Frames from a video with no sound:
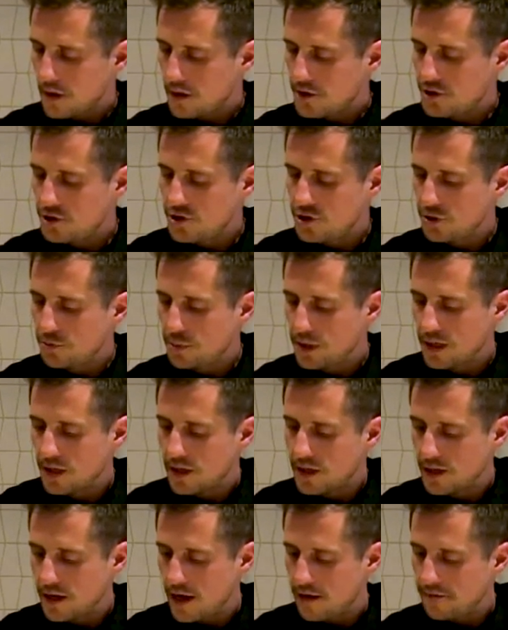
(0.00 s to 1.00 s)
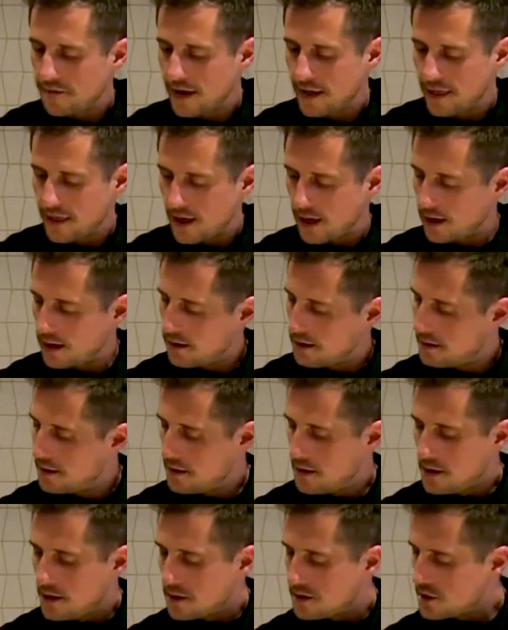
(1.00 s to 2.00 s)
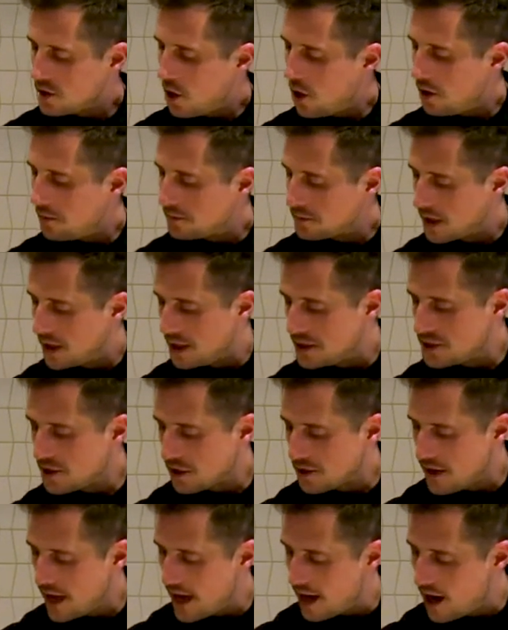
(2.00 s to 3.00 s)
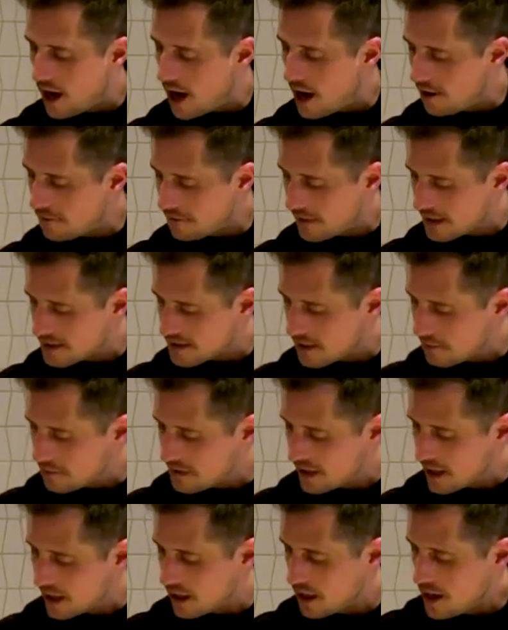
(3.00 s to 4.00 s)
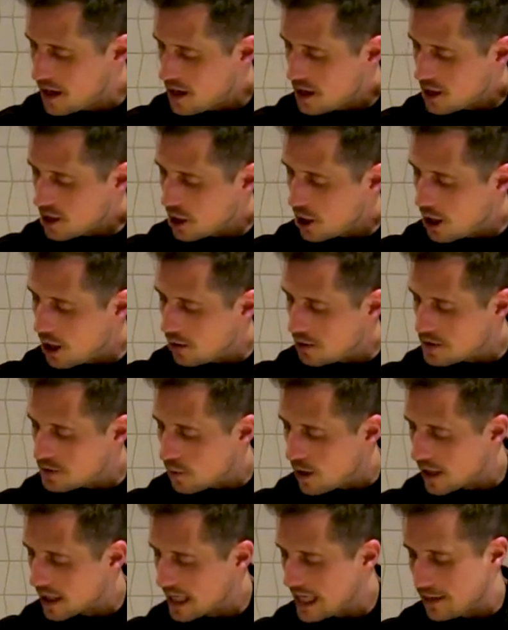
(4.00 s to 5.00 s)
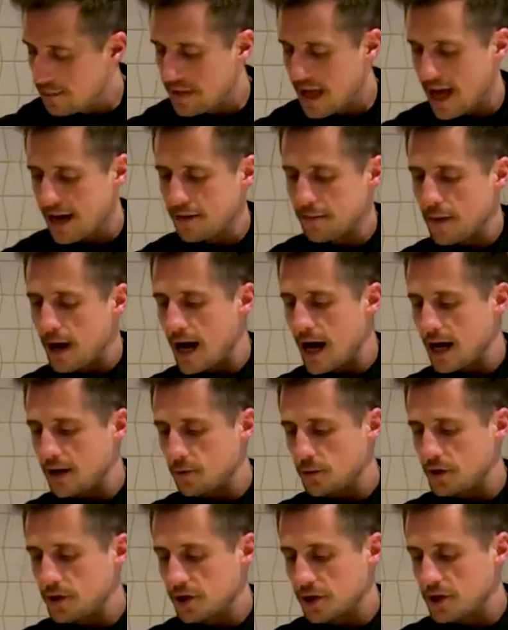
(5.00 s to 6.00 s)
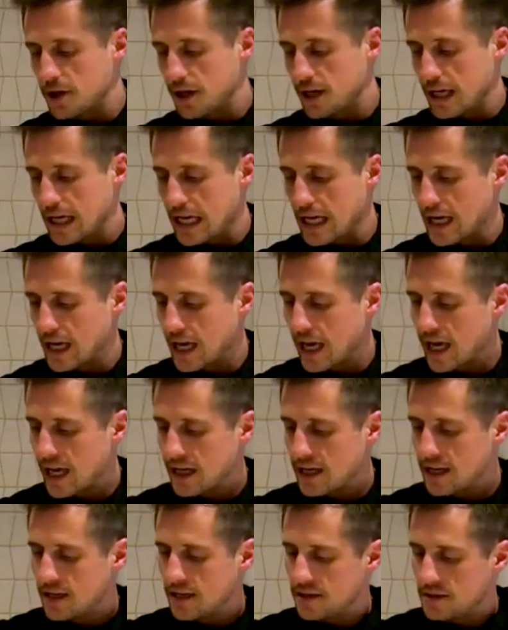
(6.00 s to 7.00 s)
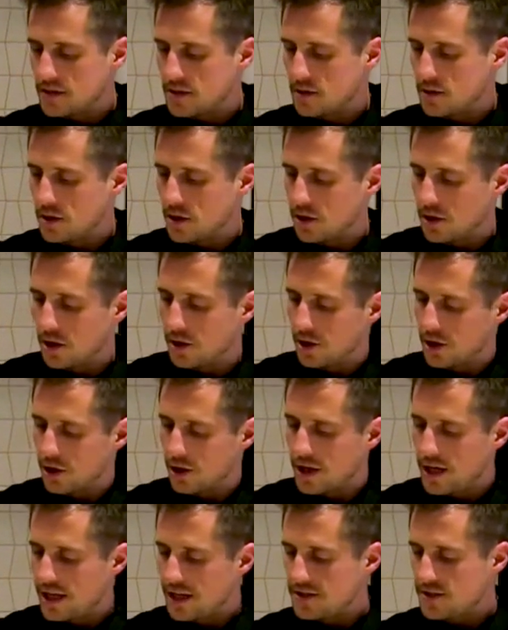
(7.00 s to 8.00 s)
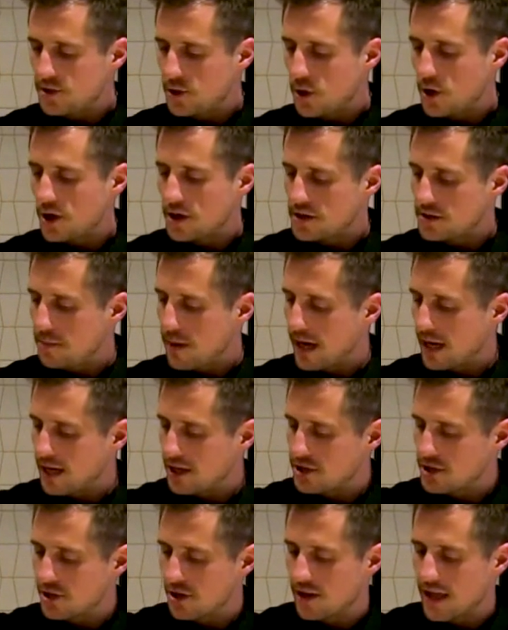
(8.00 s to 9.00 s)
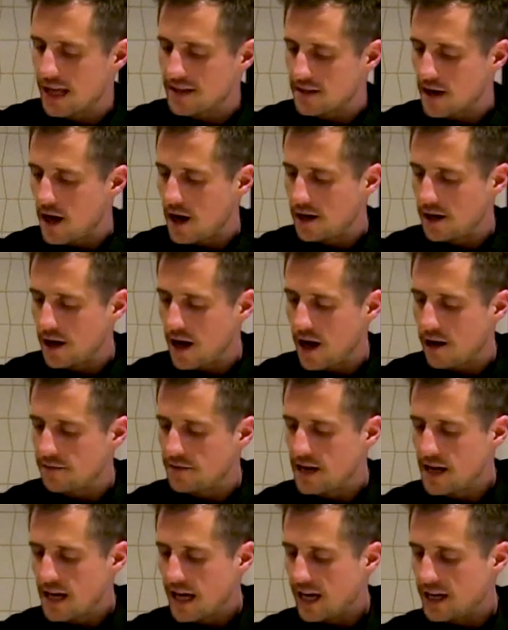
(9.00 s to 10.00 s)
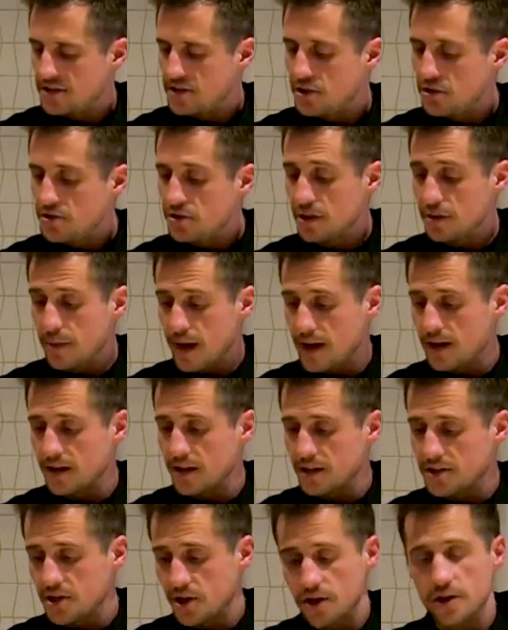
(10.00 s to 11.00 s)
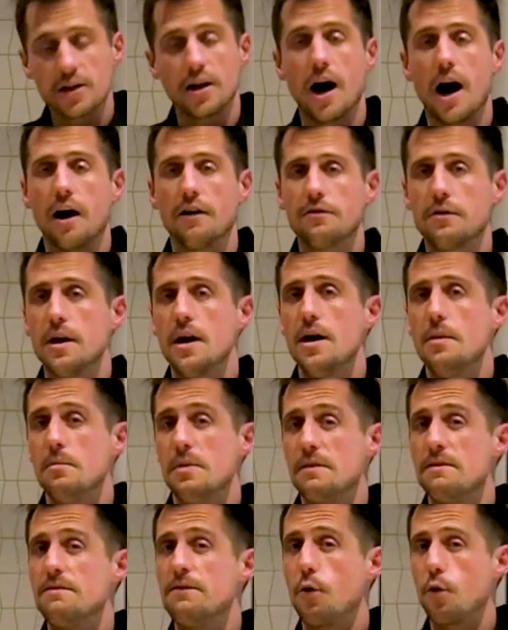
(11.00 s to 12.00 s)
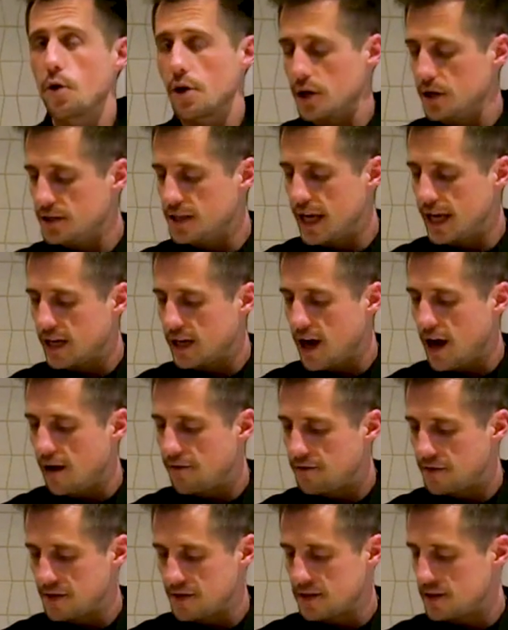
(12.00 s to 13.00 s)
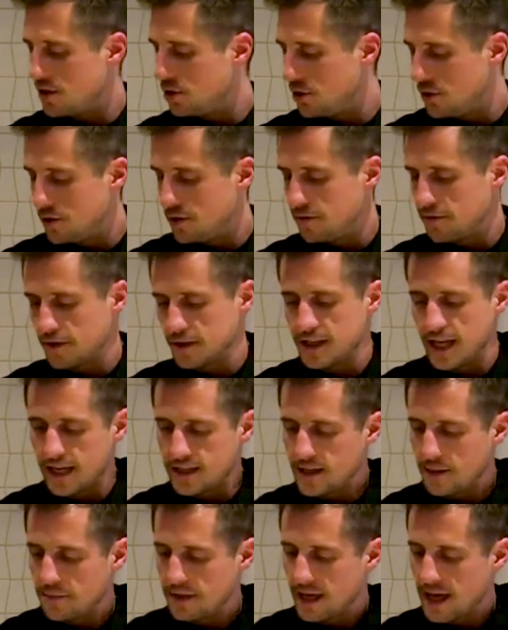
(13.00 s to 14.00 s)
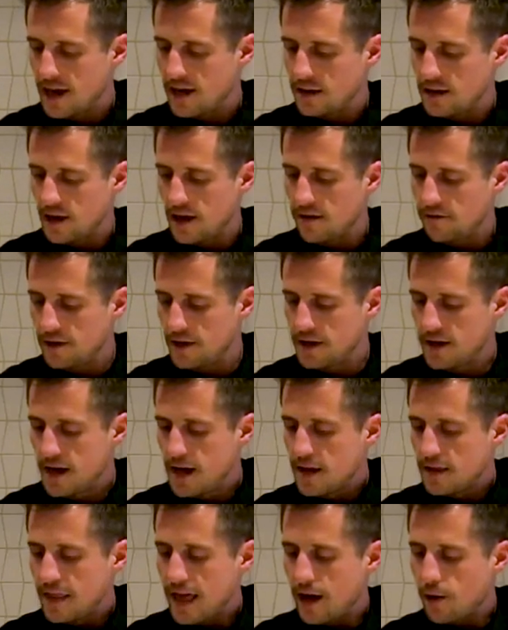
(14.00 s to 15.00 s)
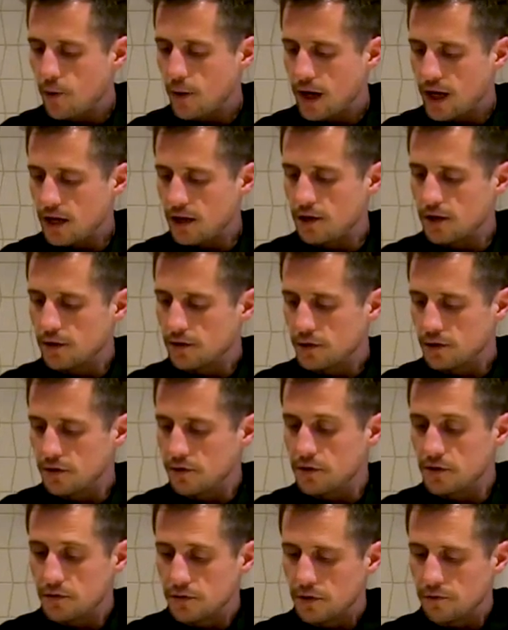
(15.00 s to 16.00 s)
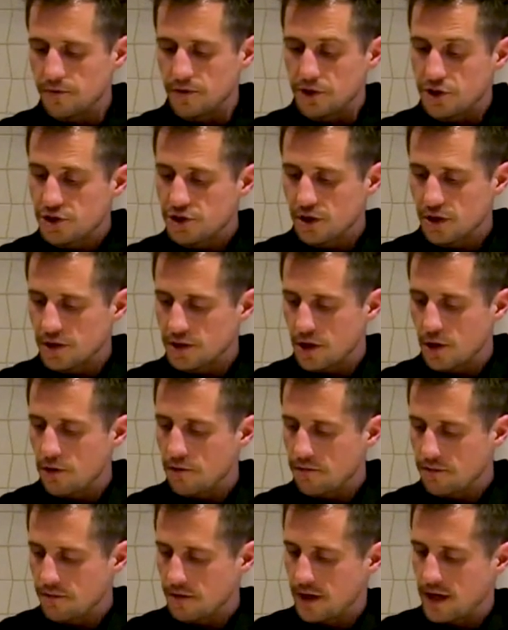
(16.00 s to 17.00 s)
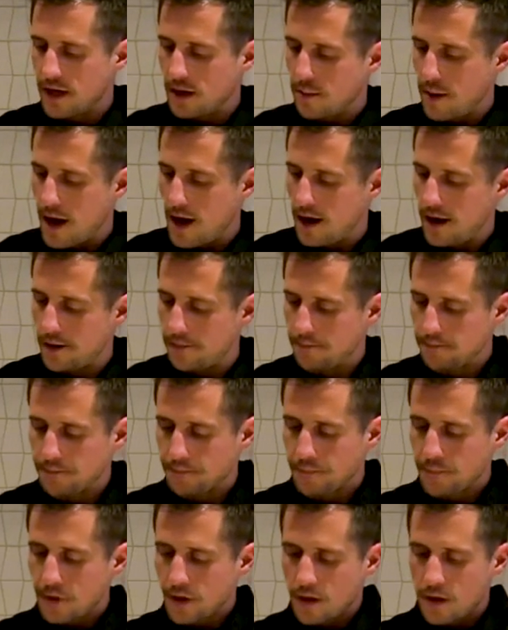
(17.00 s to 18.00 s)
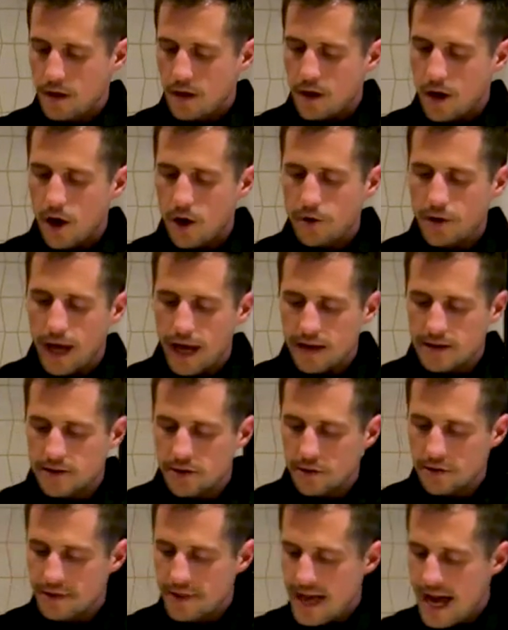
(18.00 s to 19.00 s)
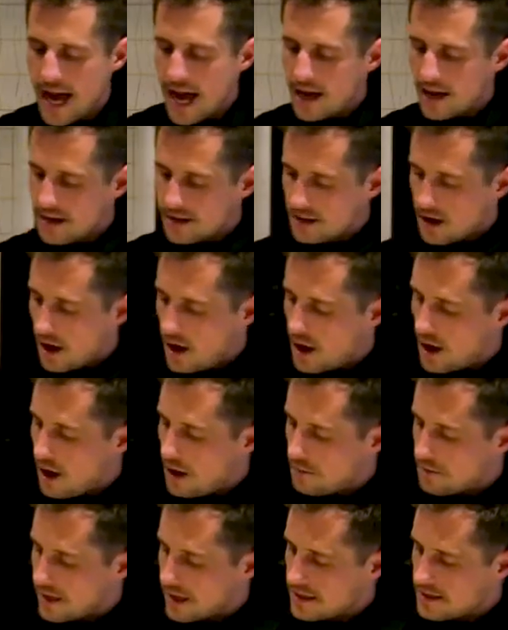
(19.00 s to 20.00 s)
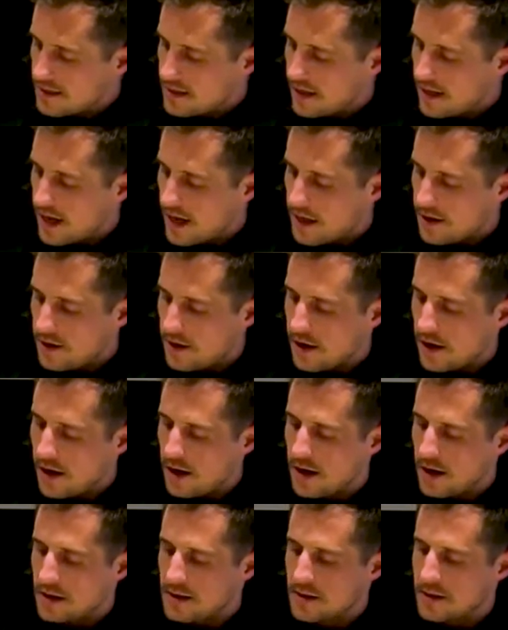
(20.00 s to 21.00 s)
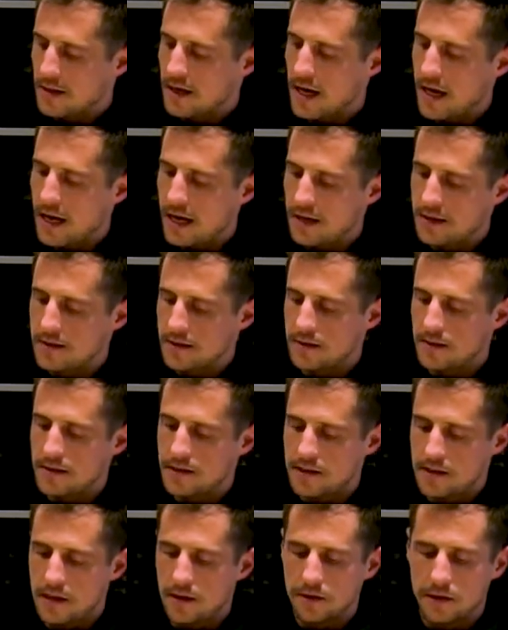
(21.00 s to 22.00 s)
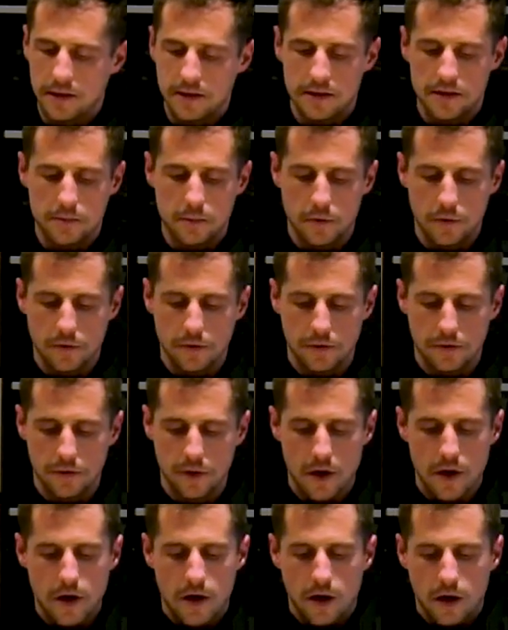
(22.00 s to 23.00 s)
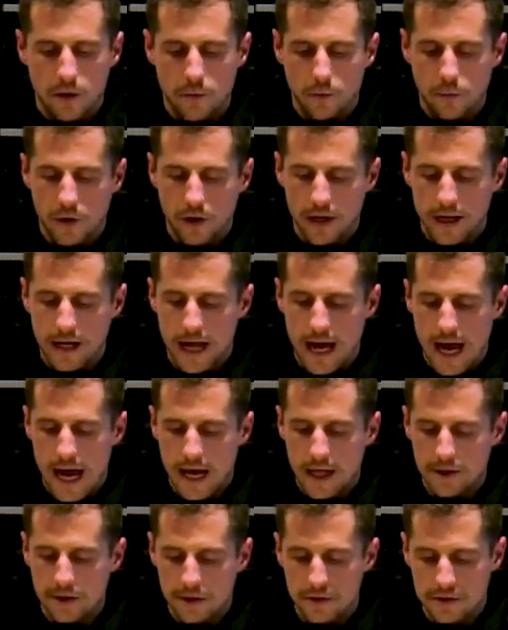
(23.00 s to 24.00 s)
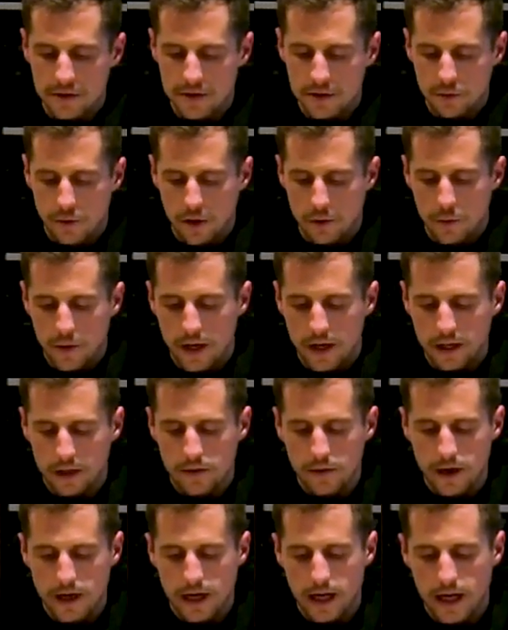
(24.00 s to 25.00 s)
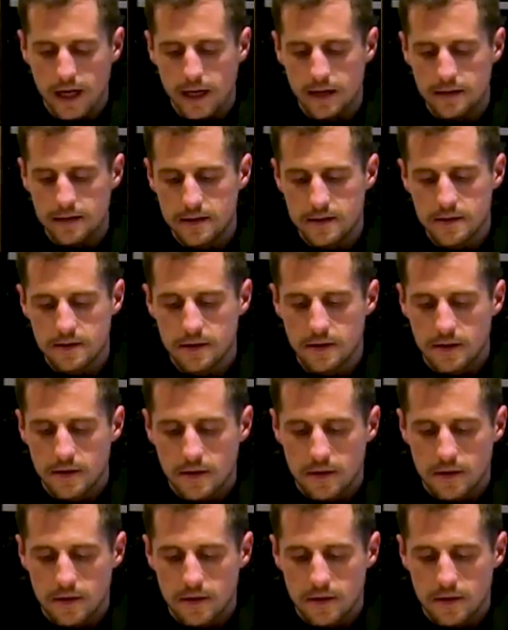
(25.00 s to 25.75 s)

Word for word: Should be good enough, I think. So I'm going to turn that off. That's something you always want to keep that in mind when you're cooking is, you know, your heat source, making sure that's on and off. And it's usually better to turn it off before you take it off the stove or take something out of the oven. That way you you, for sure don't forget about it. Okay, so that is all mixed together. It's nice and silky smooth. And we're gonna add those to our wet ingredients.